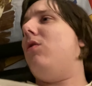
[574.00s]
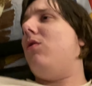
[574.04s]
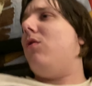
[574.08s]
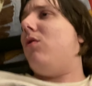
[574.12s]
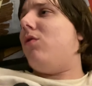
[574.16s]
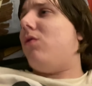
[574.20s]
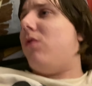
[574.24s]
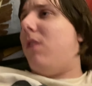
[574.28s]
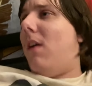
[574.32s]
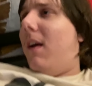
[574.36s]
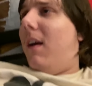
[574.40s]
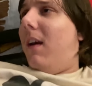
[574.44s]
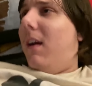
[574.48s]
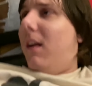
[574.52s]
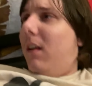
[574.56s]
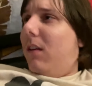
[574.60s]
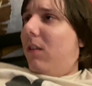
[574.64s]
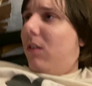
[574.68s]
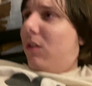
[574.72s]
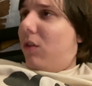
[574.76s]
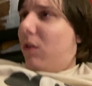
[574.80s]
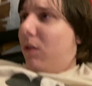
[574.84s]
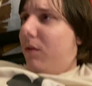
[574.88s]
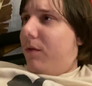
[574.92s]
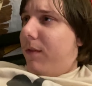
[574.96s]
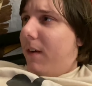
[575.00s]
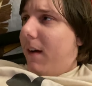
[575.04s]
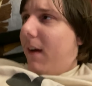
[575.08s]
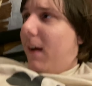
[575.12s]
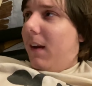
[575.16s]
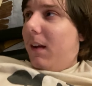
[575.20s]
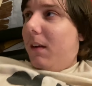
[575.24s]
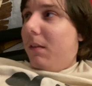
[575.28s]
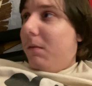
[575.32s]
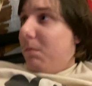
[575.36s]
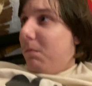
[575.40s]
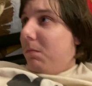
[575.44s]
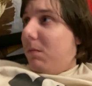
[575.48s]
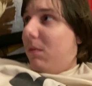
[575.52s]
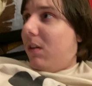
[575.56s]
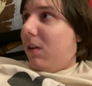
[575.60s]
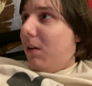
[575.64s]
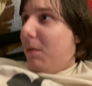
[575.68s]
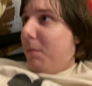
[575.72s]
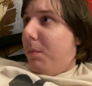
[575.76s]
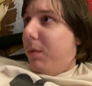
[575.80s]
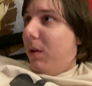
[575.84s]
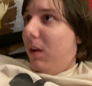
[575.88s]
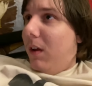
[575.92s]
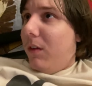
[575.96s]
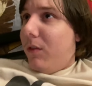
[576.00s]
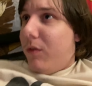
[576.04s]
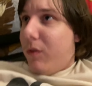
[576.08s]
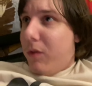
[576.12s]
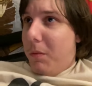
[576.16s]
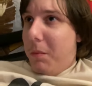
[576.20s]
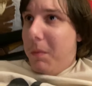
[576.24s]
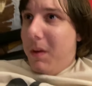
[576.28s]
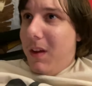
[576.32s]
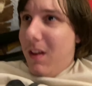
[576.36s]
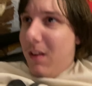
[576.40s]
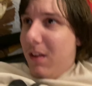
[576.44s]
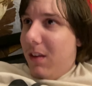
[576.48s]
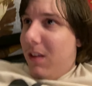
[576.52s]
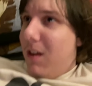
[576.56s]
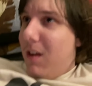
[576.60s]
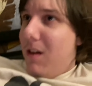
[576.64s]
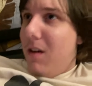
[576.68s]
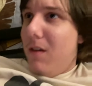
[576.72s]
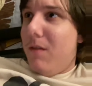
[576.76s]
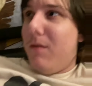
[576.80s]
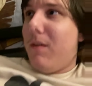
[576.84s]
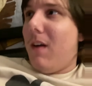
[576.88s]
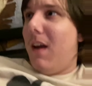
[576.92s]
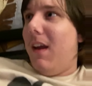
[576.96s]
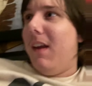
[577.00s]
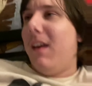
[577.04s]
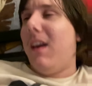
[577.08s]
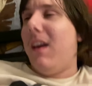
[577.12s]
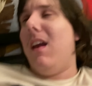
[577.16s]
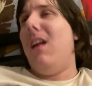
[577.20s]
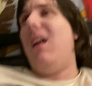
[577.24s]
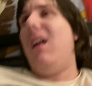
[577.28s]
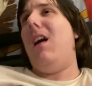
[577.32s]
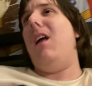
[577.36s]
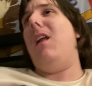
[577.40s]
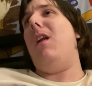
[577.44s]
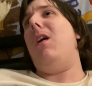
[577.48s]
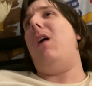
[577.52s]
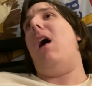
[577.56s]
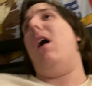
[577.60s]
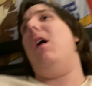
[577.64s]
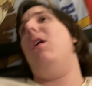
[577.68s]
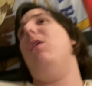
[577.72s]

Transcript: trying to find some place for me to live. I, I, I